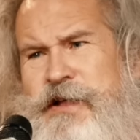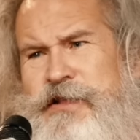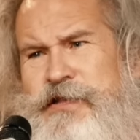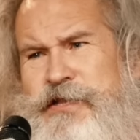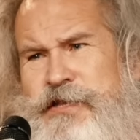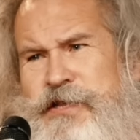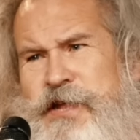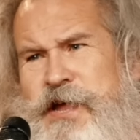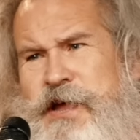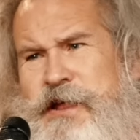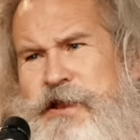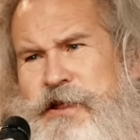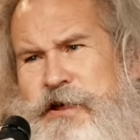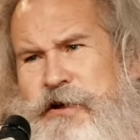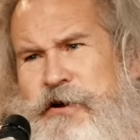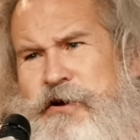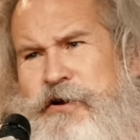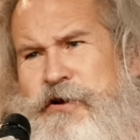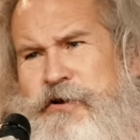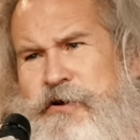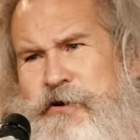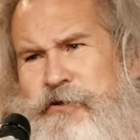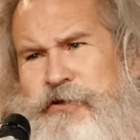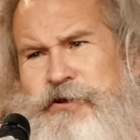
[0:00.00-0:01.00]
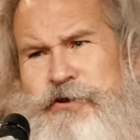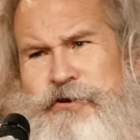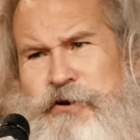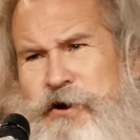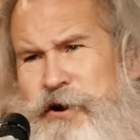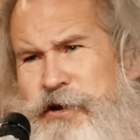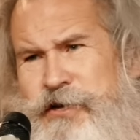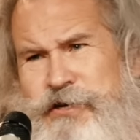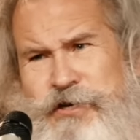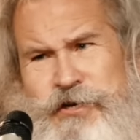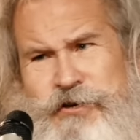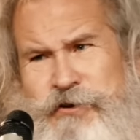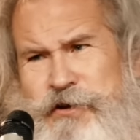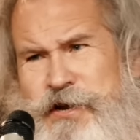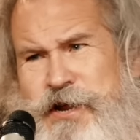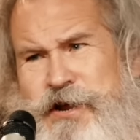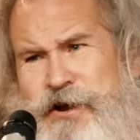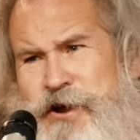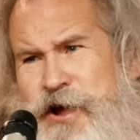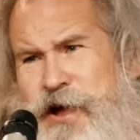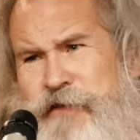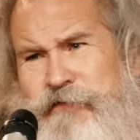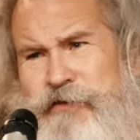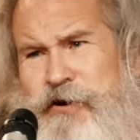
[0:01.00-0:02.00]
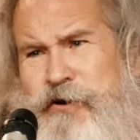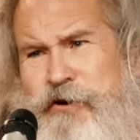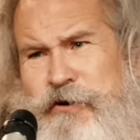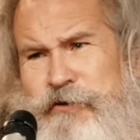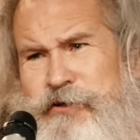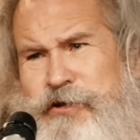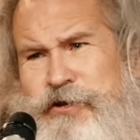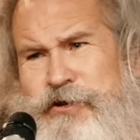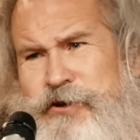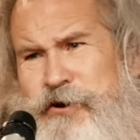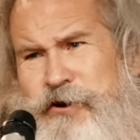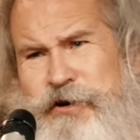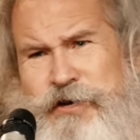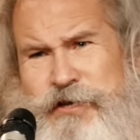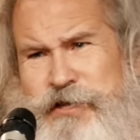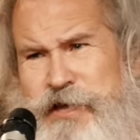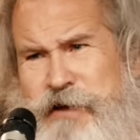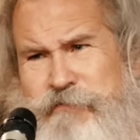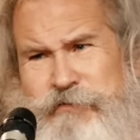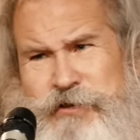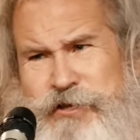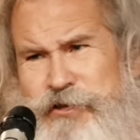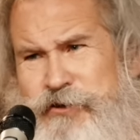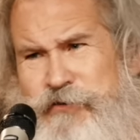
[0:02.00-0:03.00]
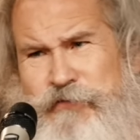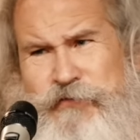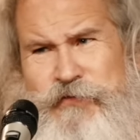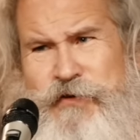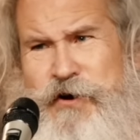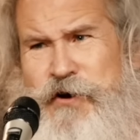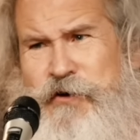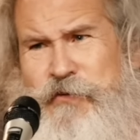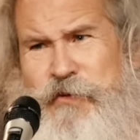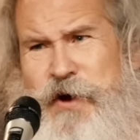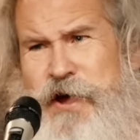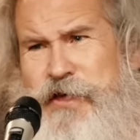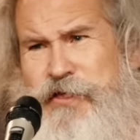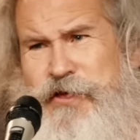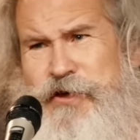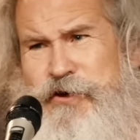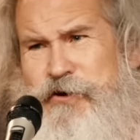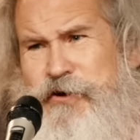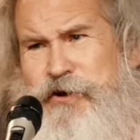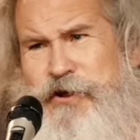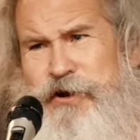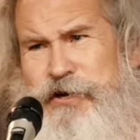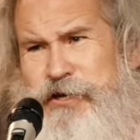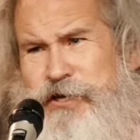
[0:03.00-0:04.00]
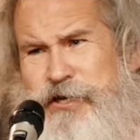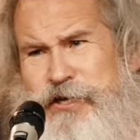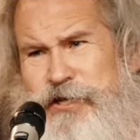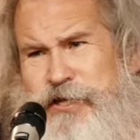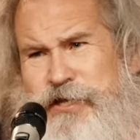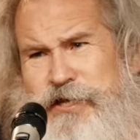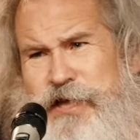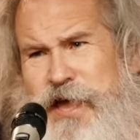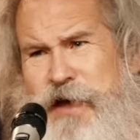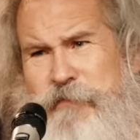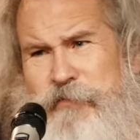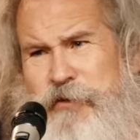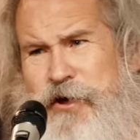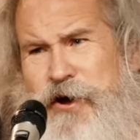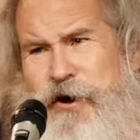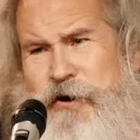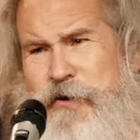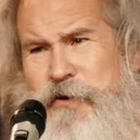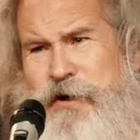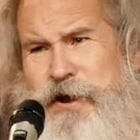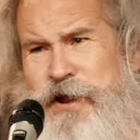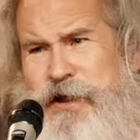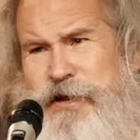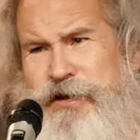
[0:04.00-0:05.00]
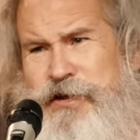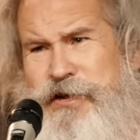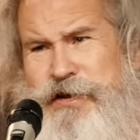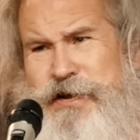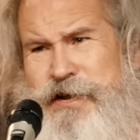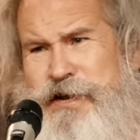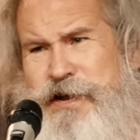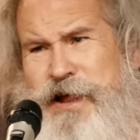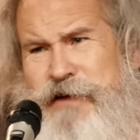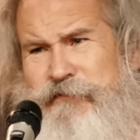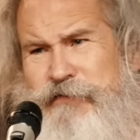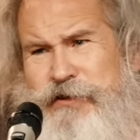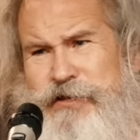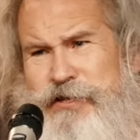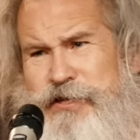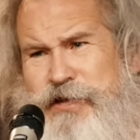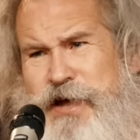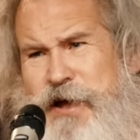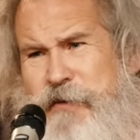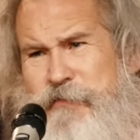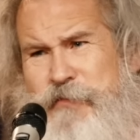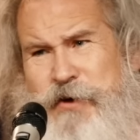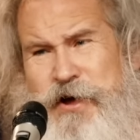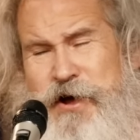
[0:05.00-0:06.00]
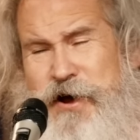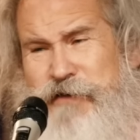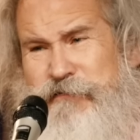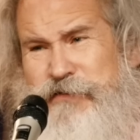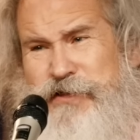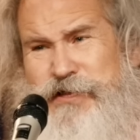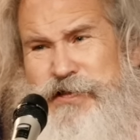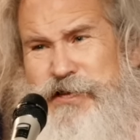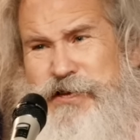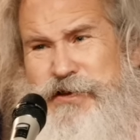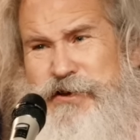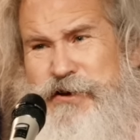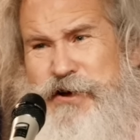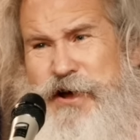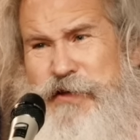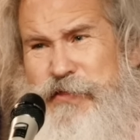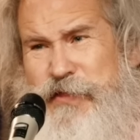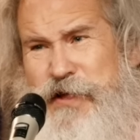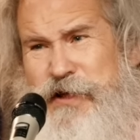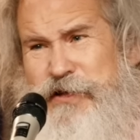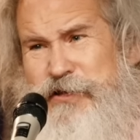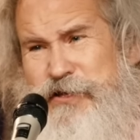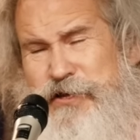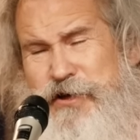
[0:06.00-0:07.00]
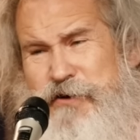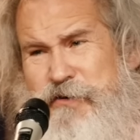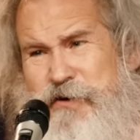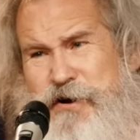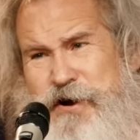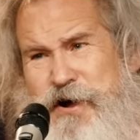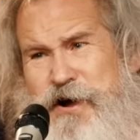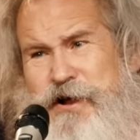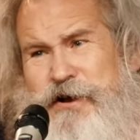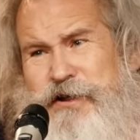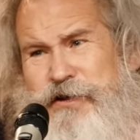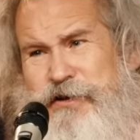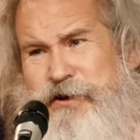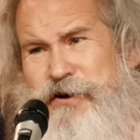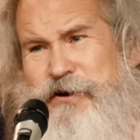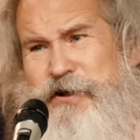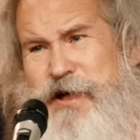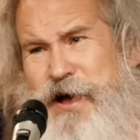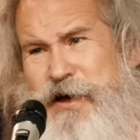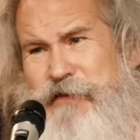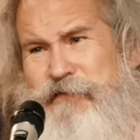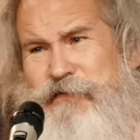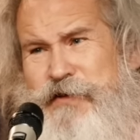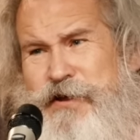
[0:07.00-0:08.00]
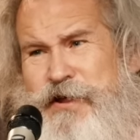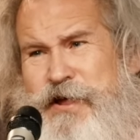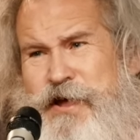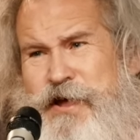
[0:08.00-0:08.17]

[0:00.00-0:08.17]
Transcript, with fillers: and stand here and hold the door because you didn't have to hold the door because I was so far away that you could have just kept going and you didn't have to stop. But obviously, you got things going on in your life and